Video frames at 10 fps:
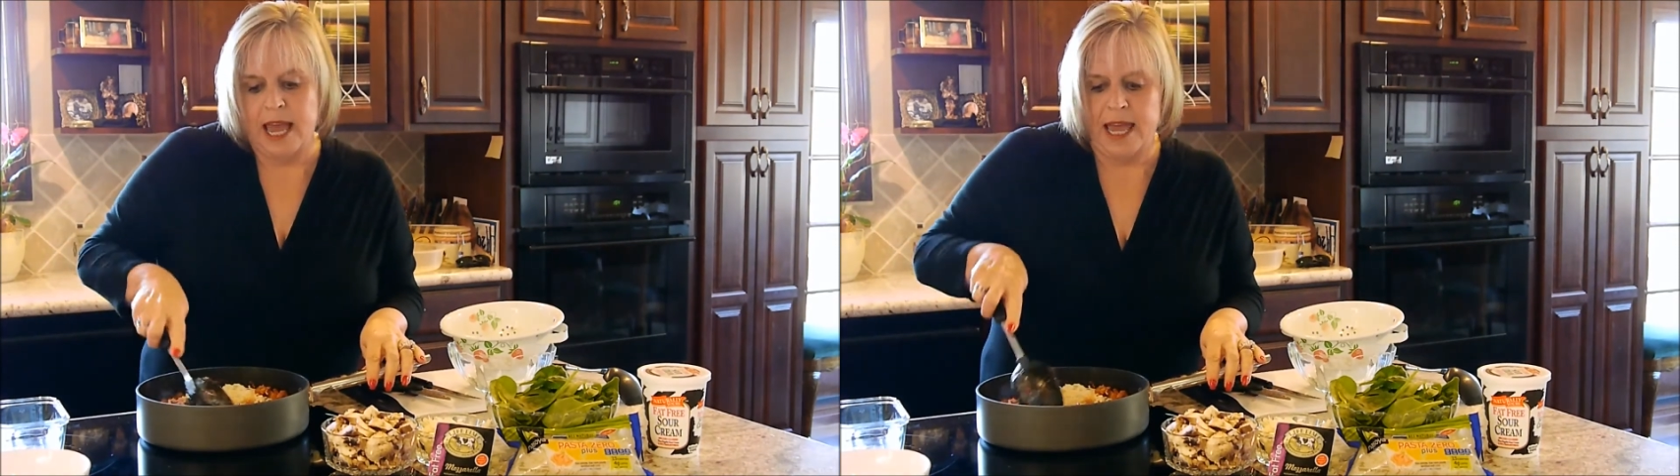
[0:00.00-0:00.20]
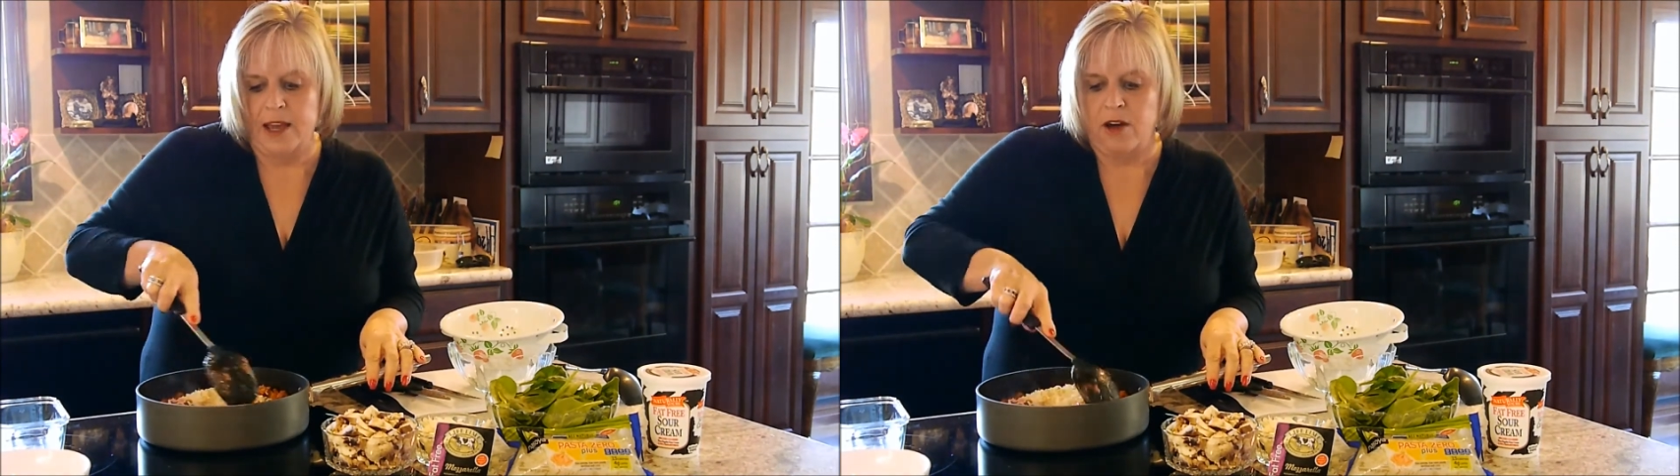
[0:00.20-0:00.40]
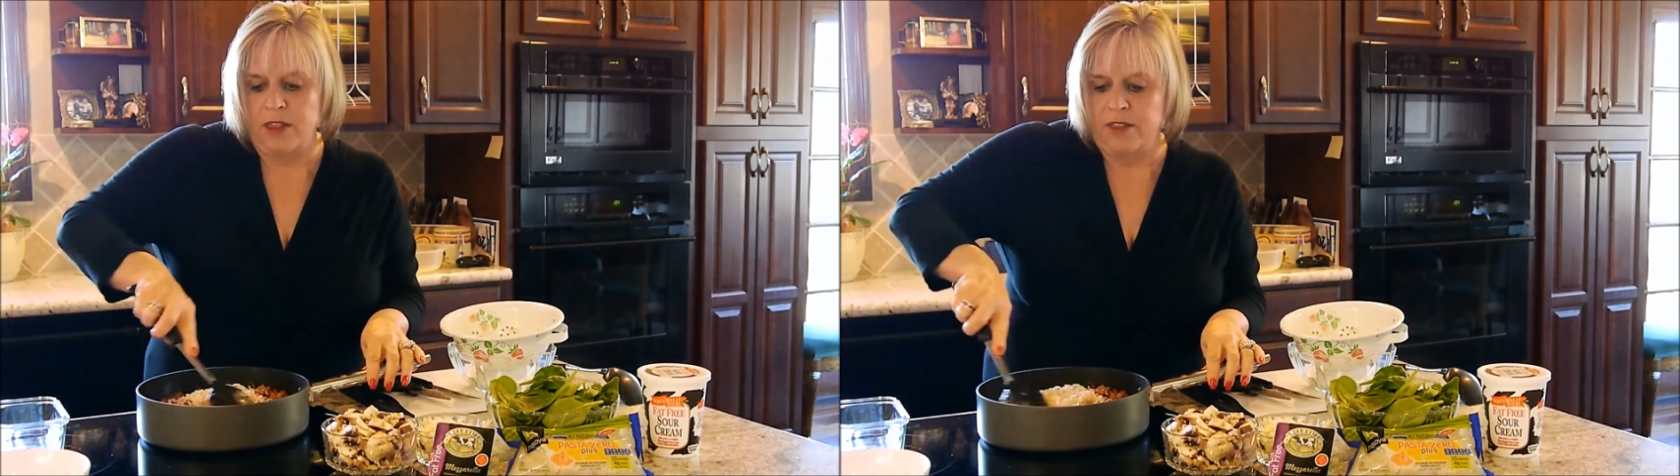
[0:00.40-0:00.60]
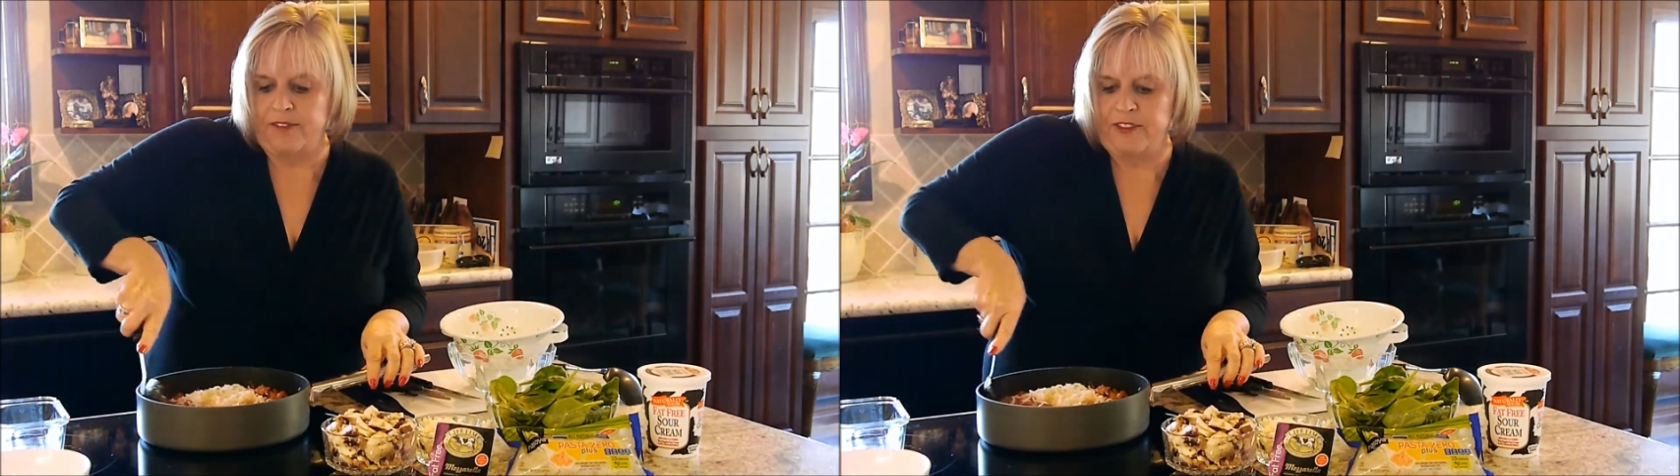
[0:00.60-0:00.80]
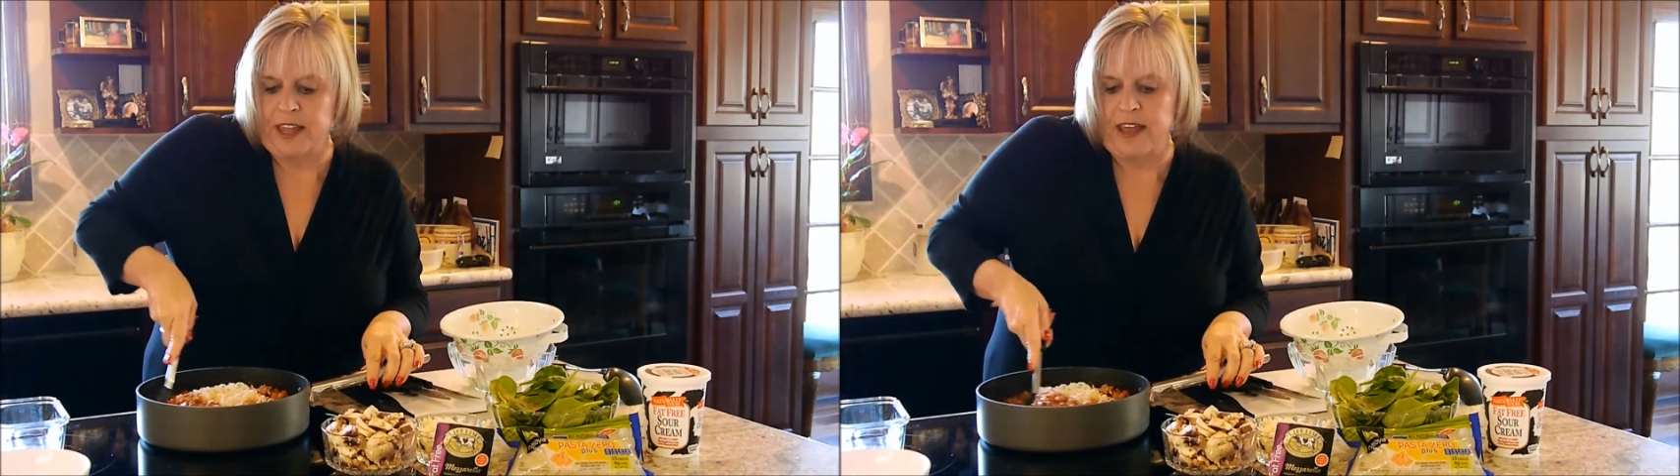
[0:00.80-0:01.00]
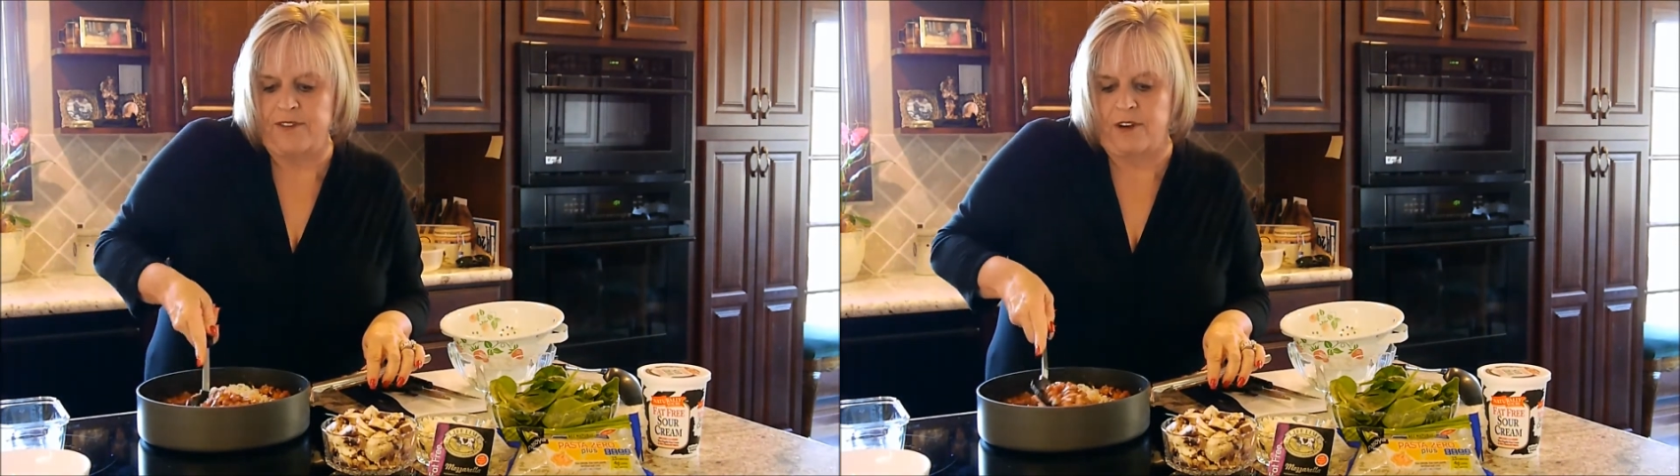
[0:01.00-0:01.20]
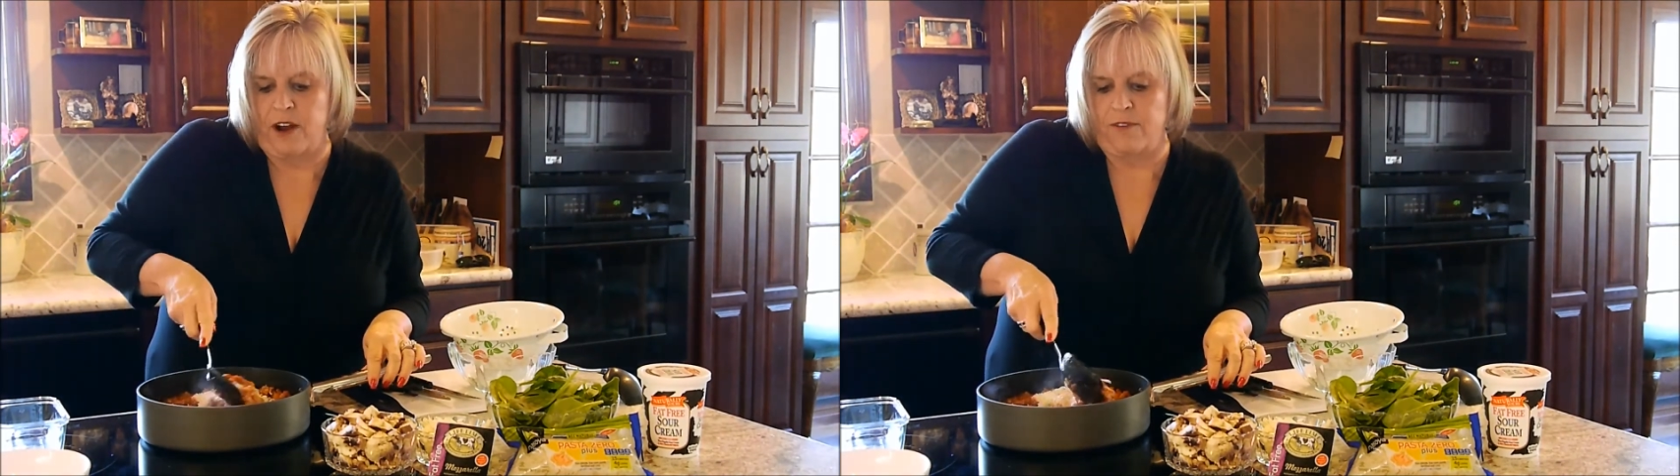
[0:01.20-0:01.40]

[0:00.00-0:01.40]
take on the flavor